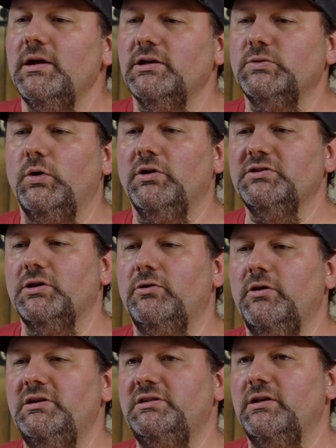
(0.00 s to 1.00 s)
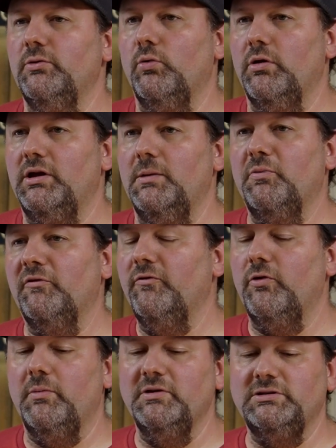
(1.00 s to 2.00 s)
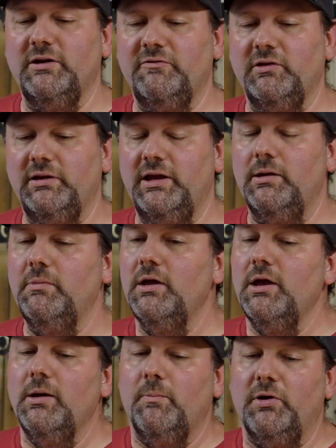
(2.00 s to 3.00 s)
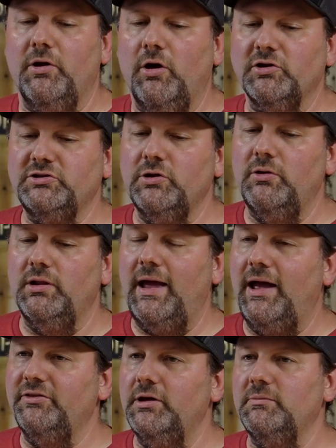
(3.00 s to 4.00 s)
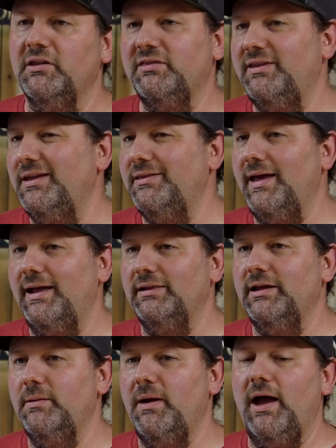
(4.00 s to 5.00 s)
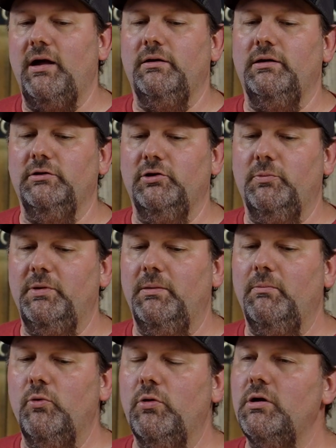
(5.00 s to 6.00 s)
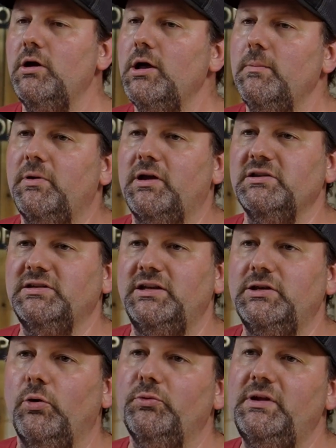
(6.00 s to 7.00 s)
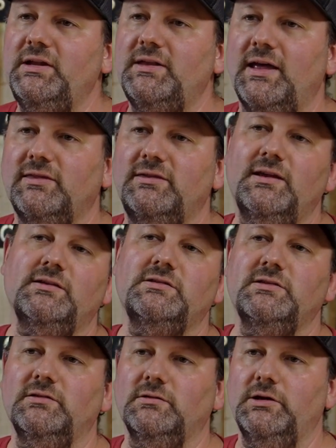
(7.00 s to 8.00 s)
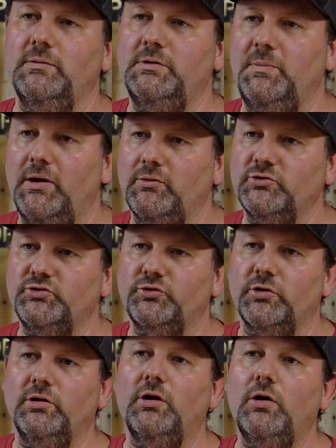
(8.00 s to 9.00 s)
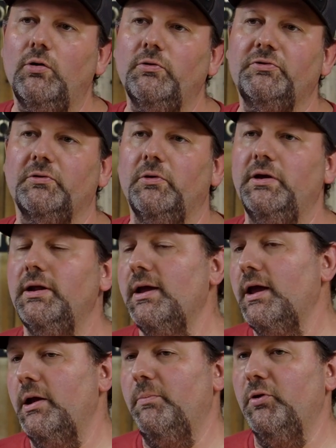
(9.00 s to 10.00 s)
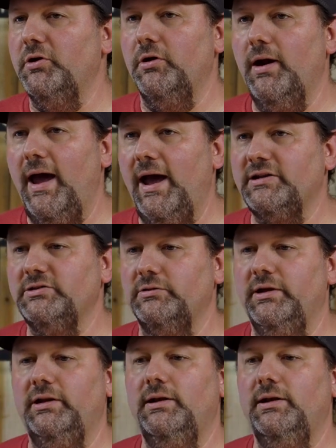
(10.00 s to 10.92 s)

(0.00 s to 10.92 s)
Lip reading: as well as increasing the working performance of the limb, but it also allowed them to thin that limb out a little bit more because they don't need that thickness of the limb to be able to drill a hole through it and put your axle in